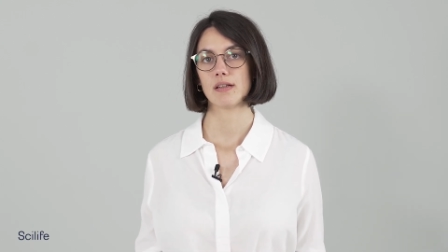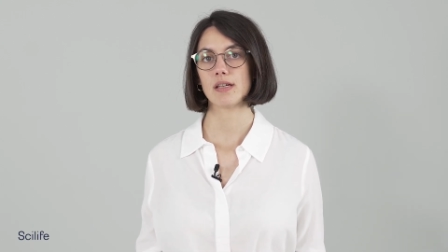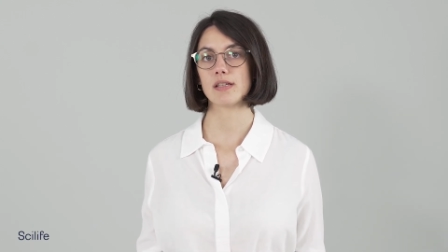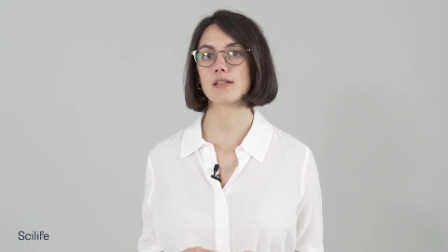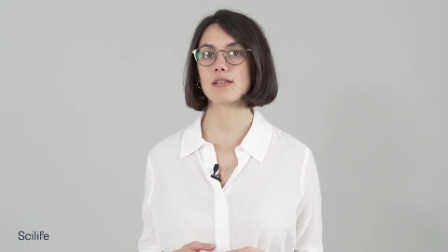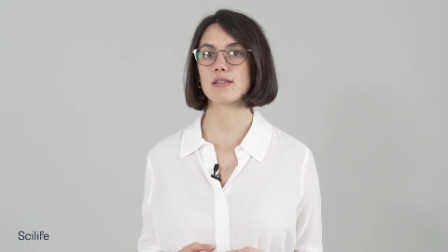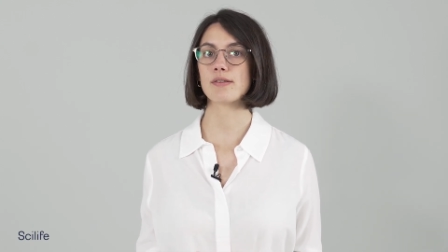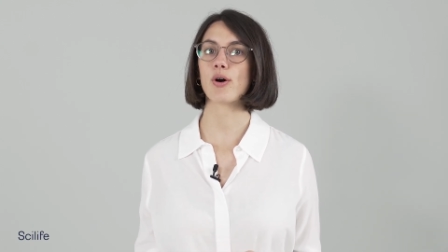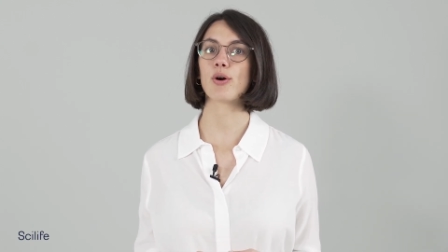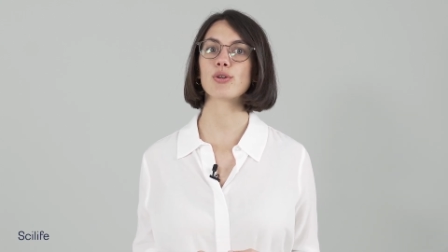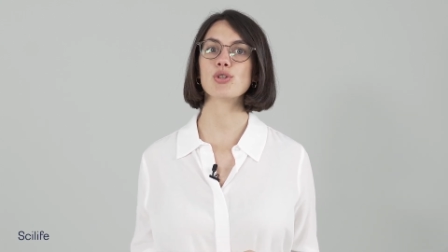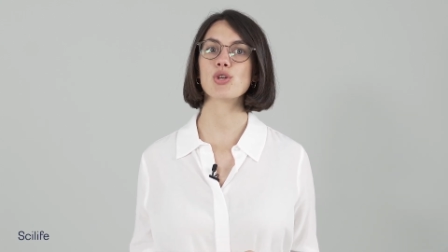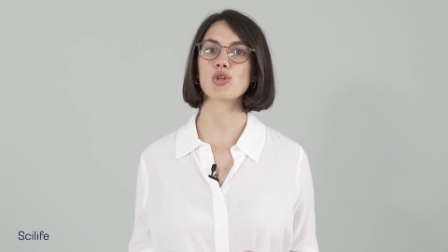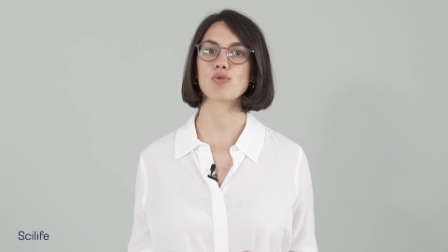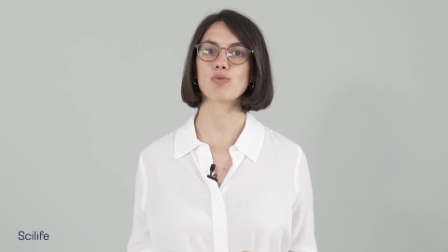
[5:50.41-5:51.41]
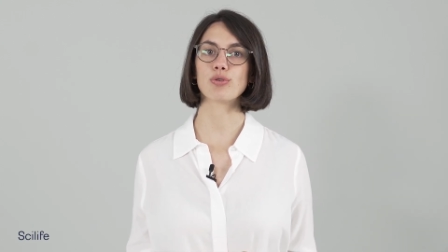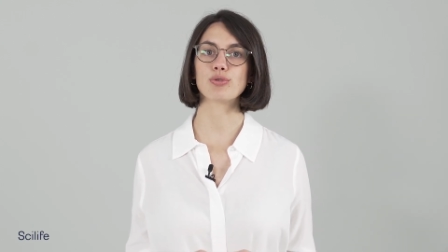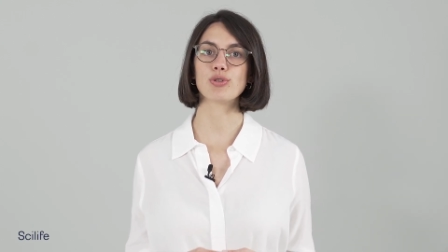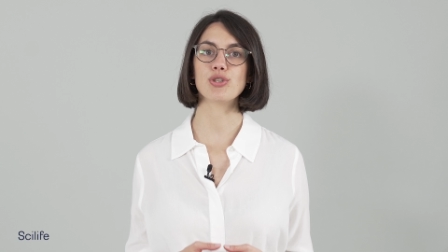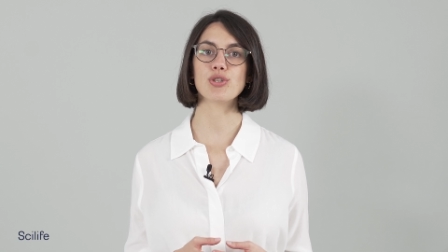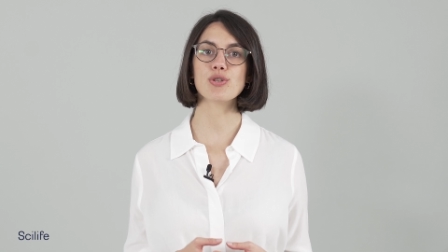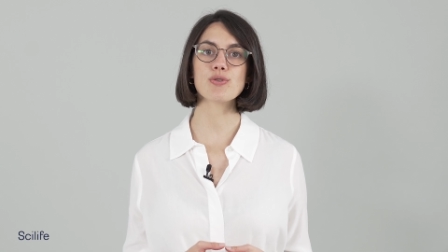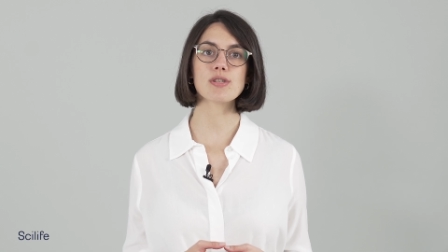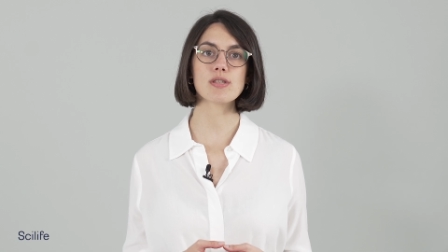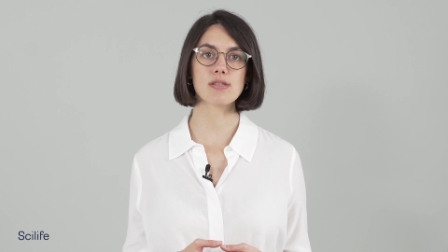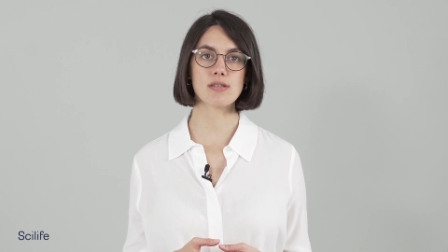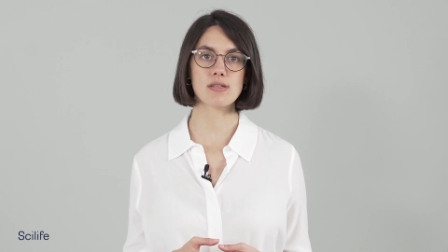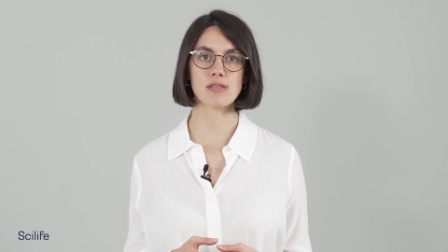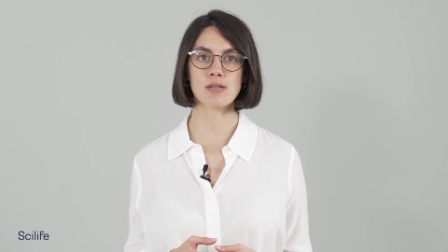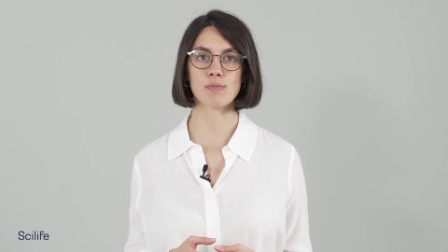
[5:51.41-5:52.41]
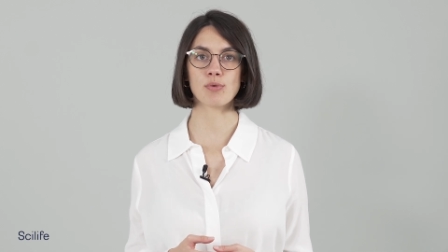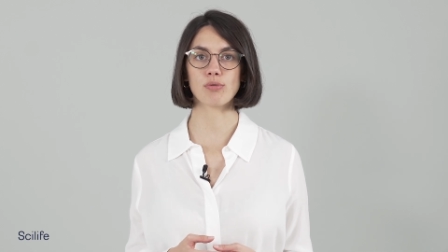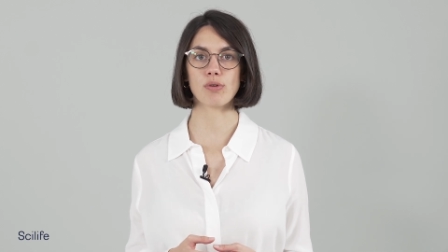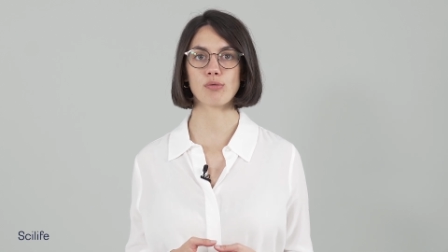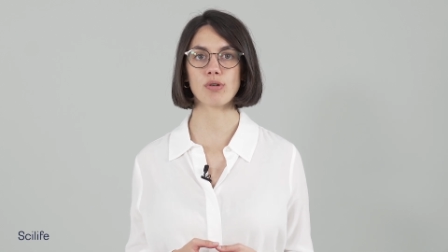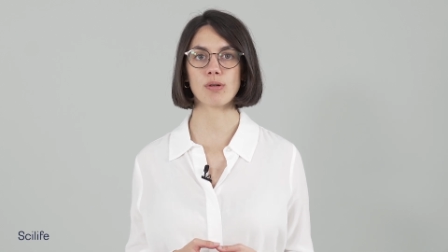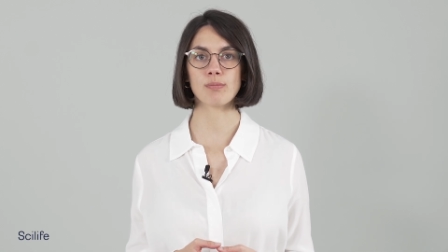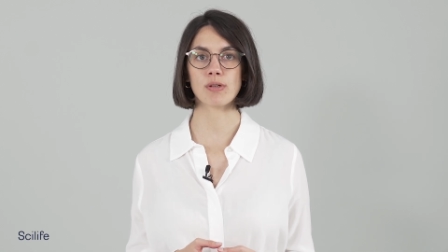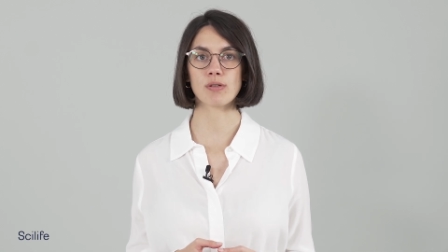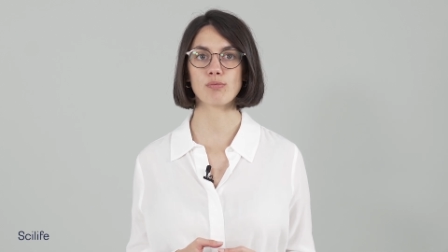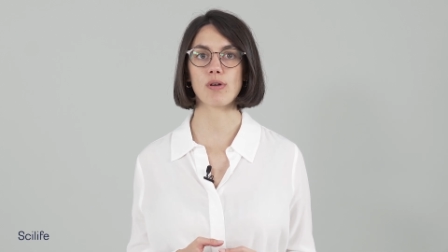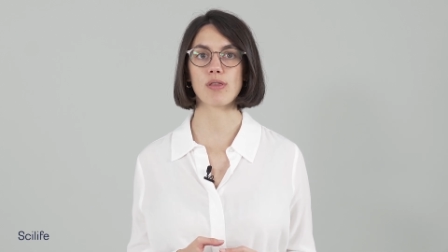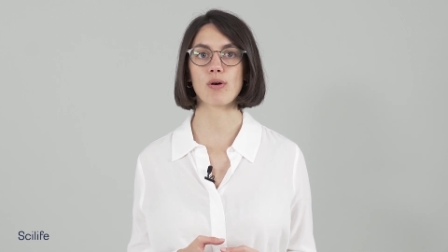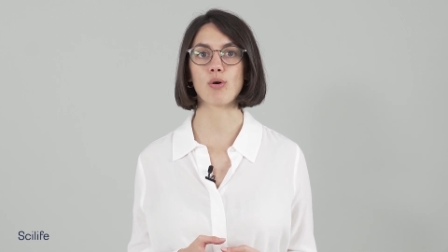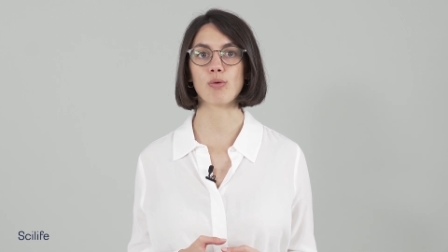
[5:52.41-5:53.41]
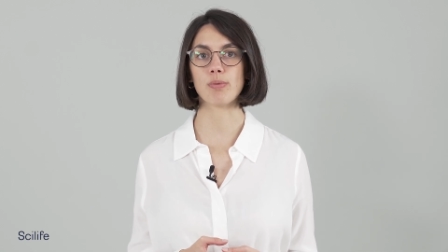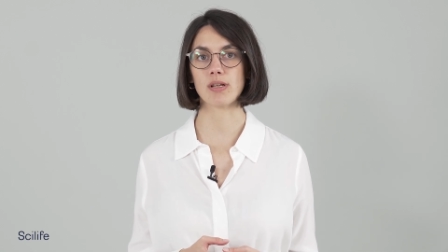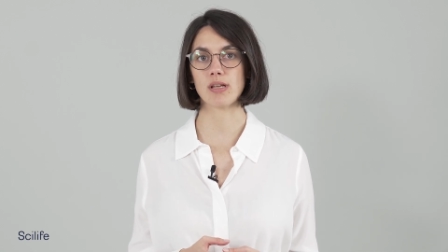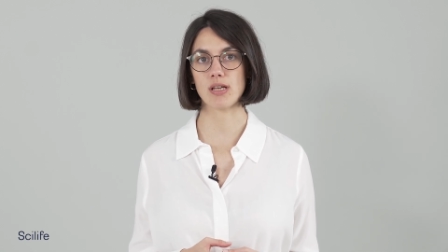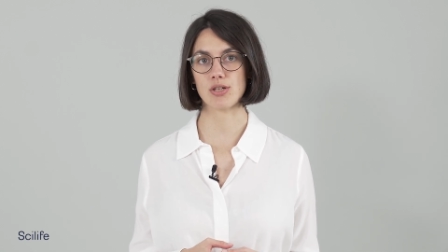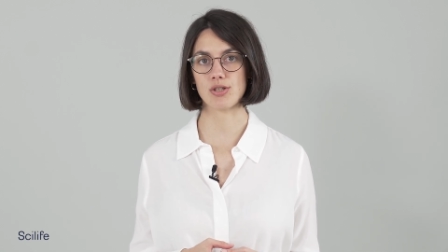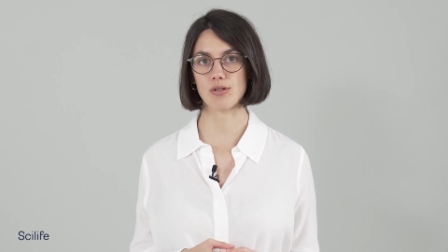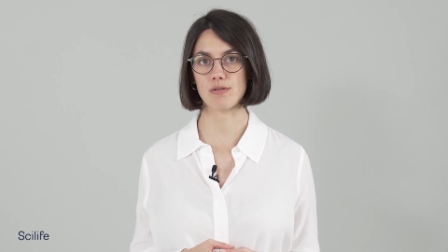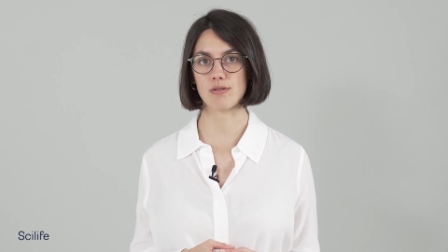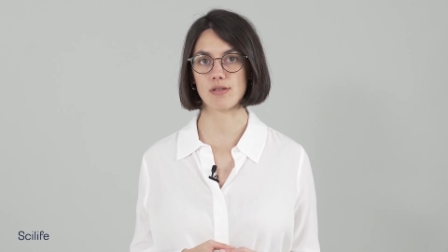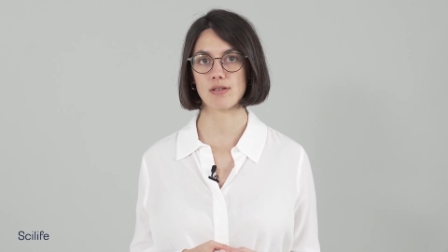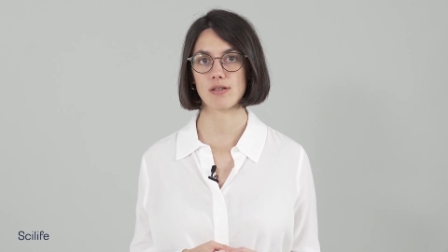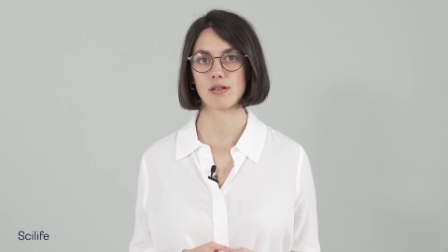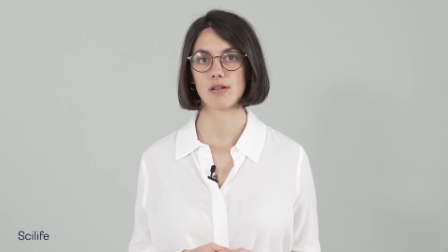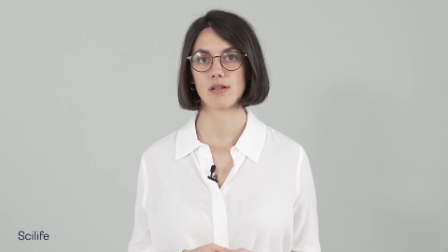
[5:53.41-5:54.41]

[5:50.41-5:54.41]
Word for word: It is not usual to use a system or equipment with open issues.